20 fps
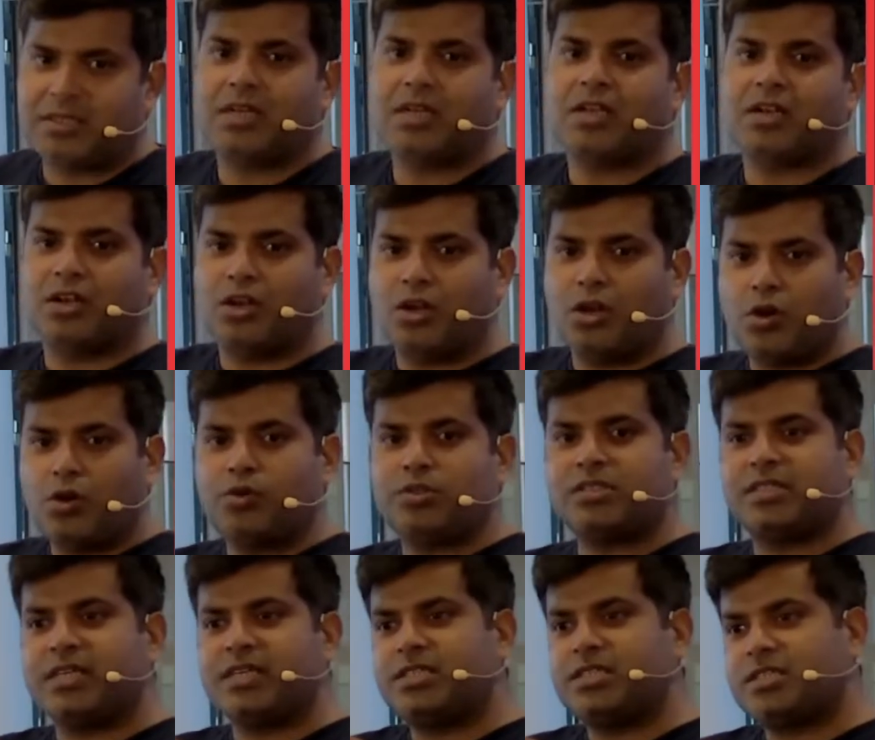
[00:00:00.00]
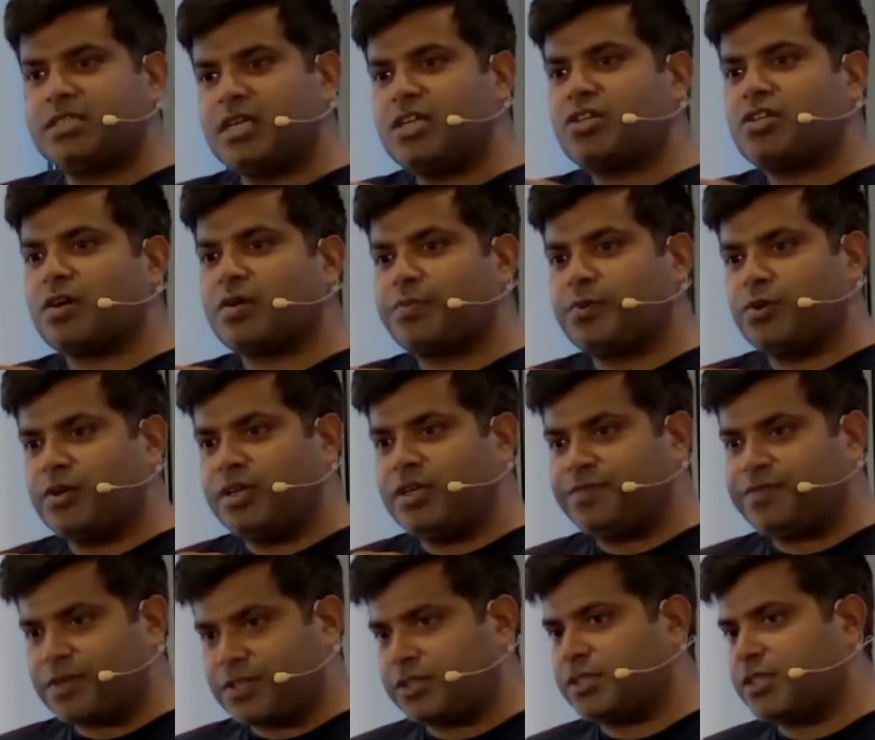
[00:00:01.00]
knows the state of your
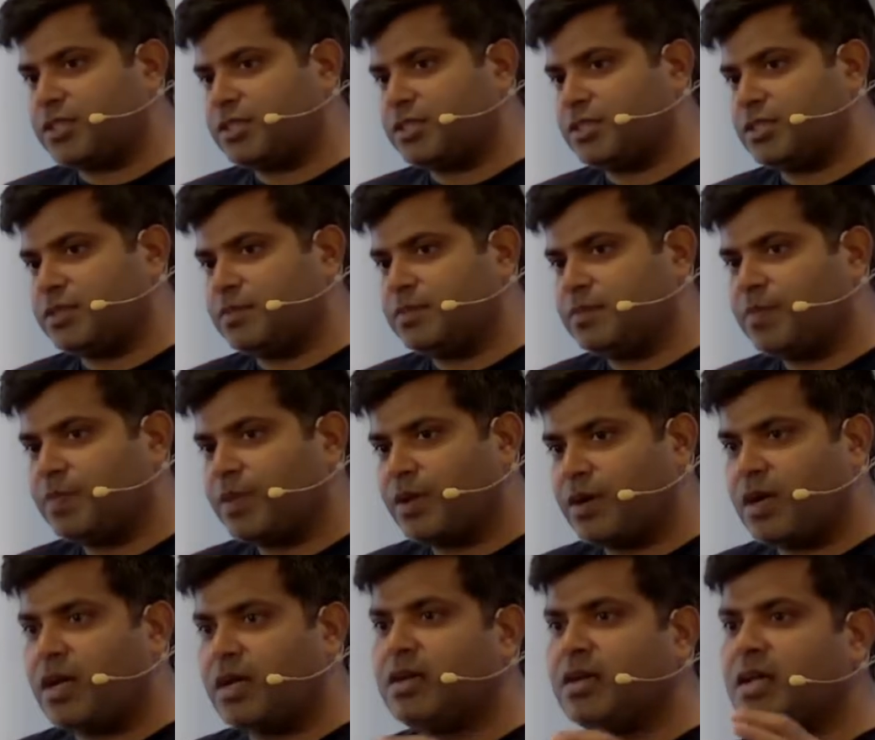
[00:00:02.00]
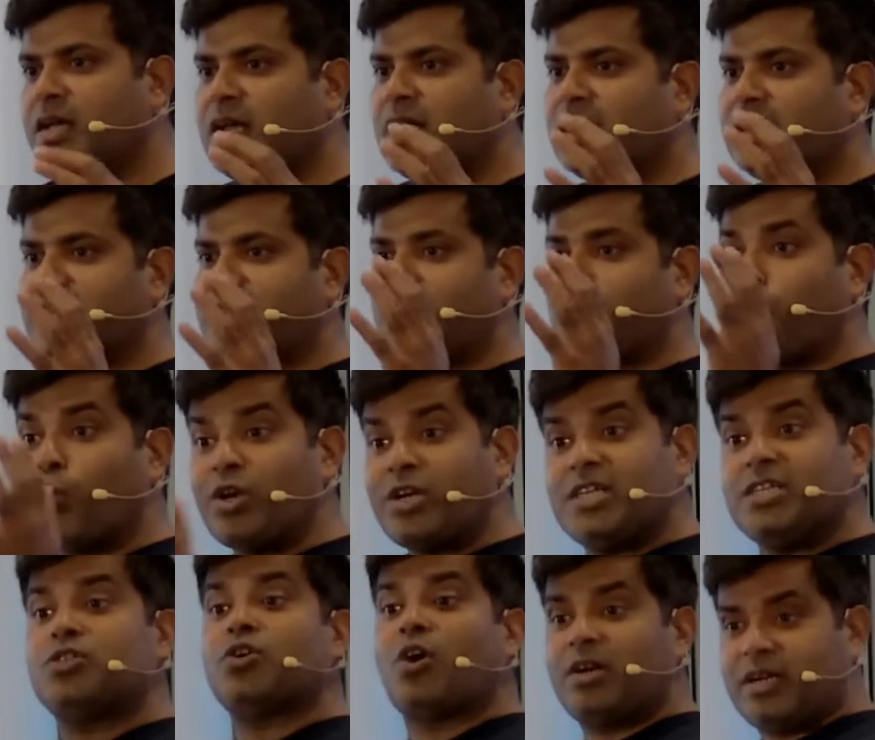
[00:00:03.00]
infrastructure, right? That what
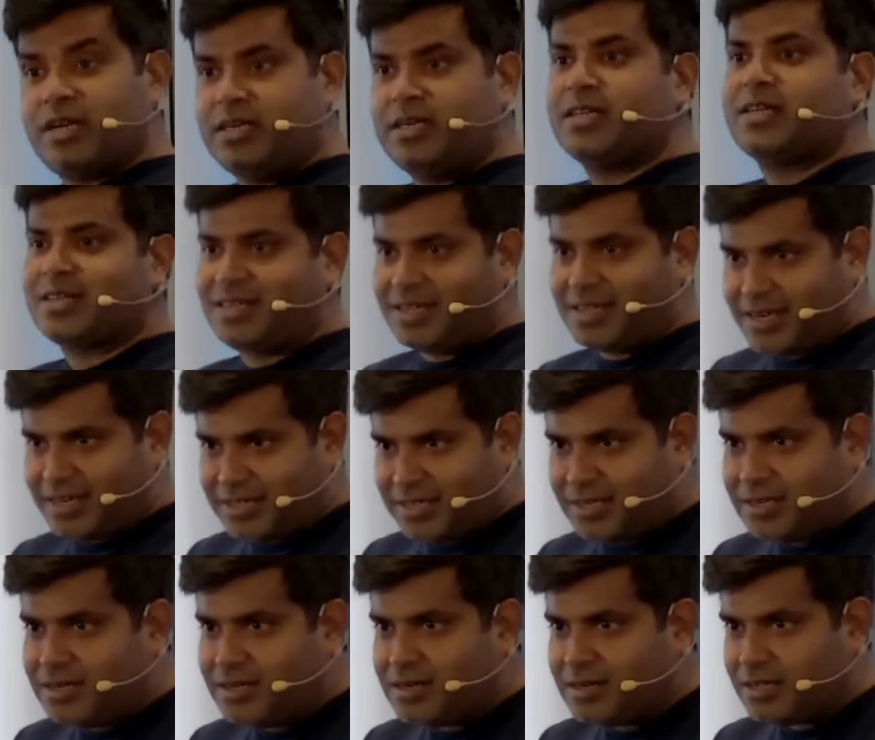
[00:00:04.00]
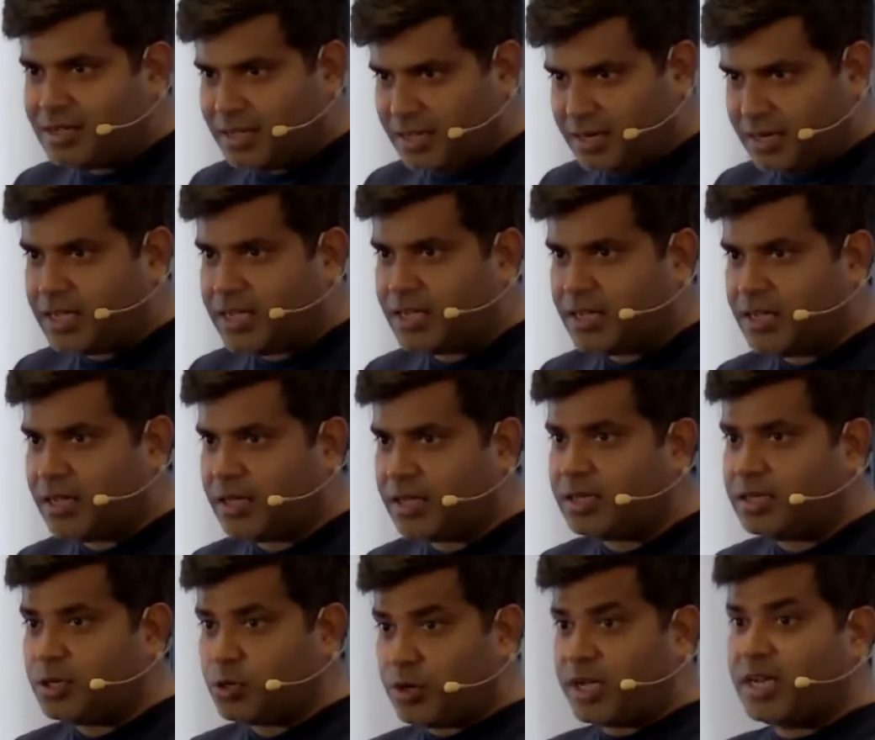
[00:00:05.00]
is already created in
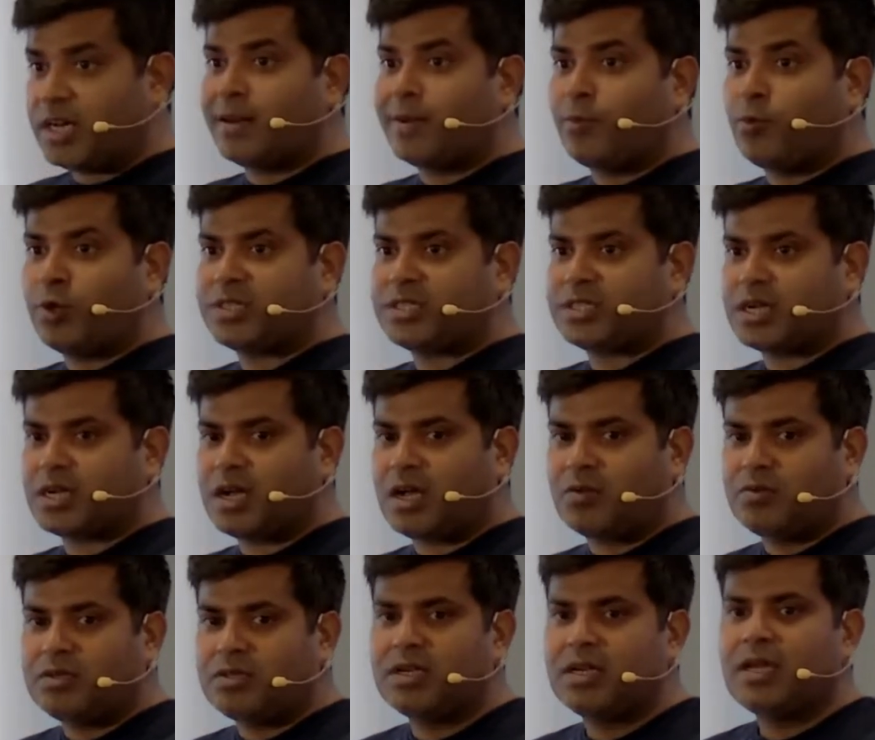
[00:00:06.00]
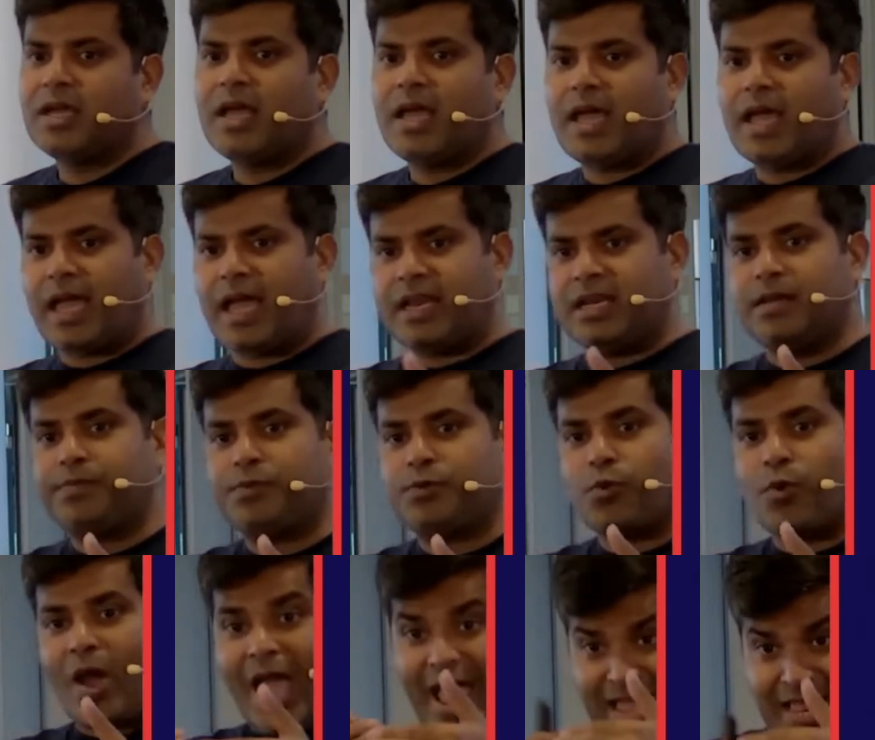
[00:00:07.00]
your AWS account, and if you
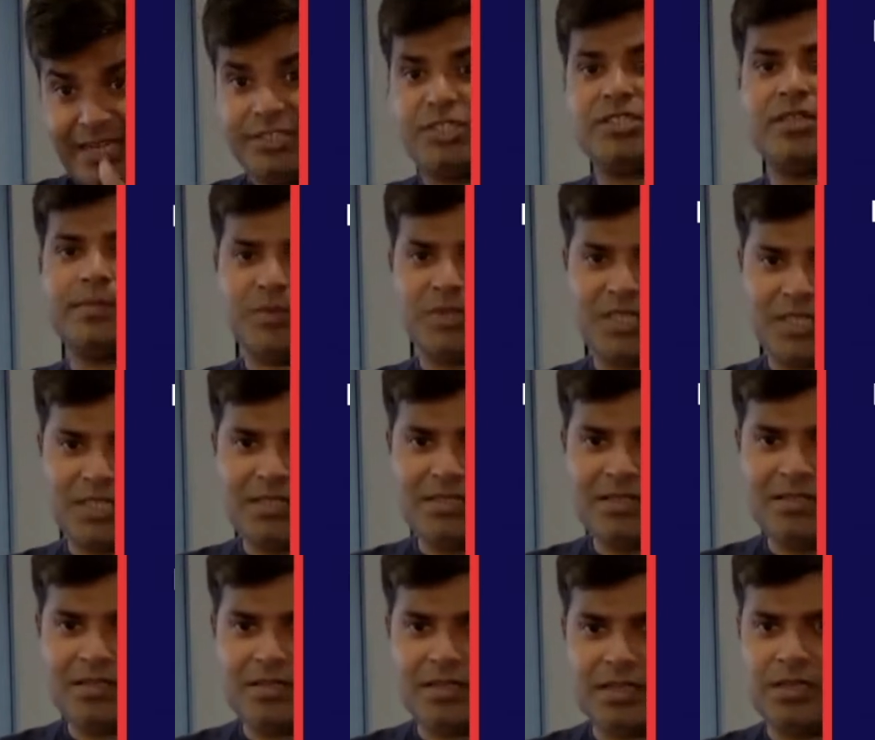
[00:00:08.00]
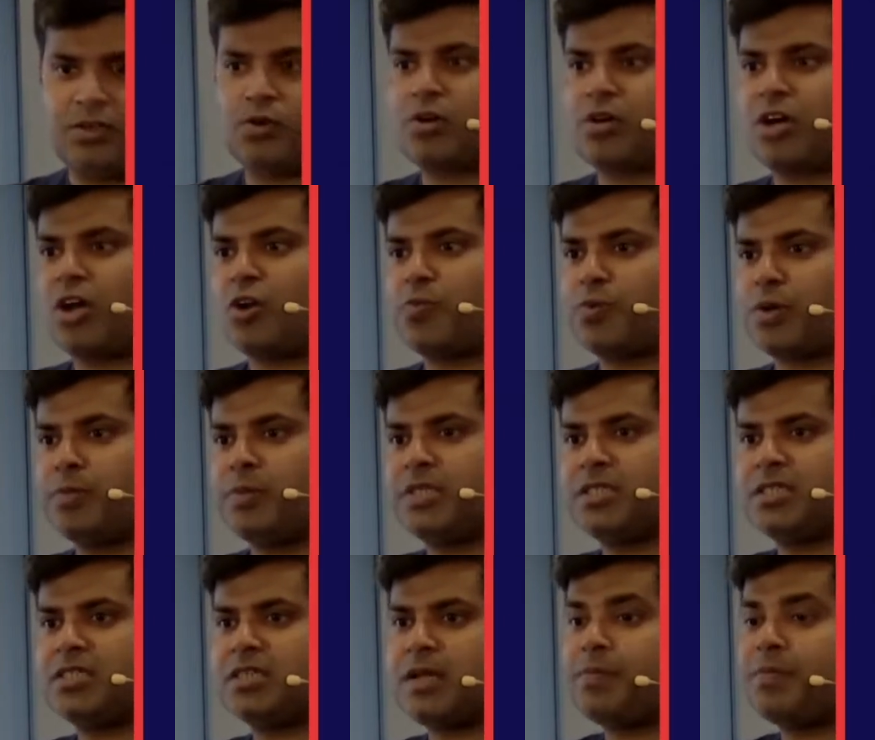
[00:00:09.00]
add something in your
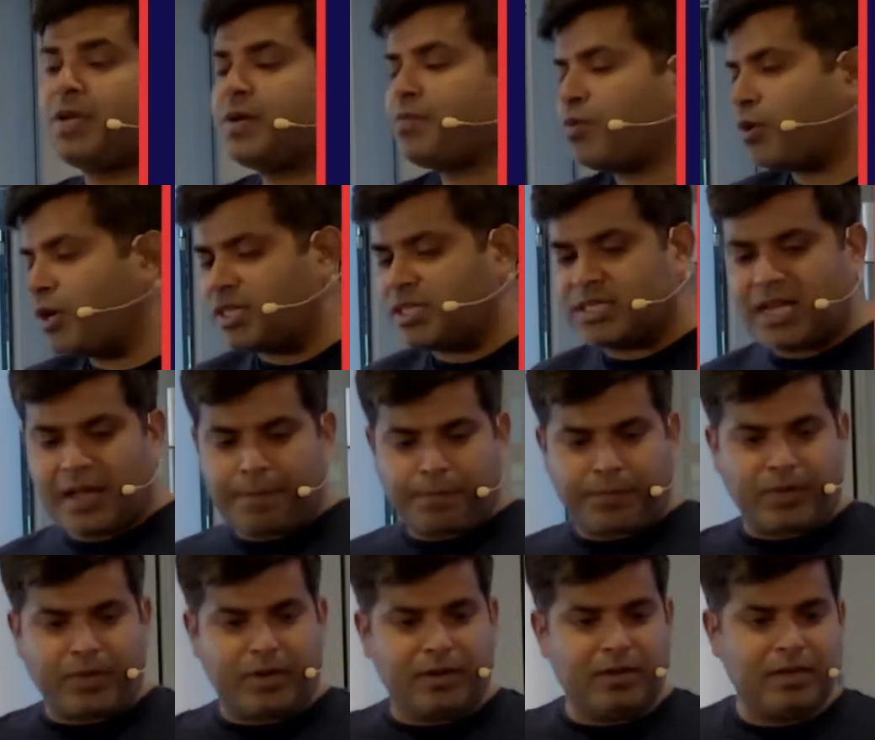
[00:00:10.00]
CloudFormation template, for example,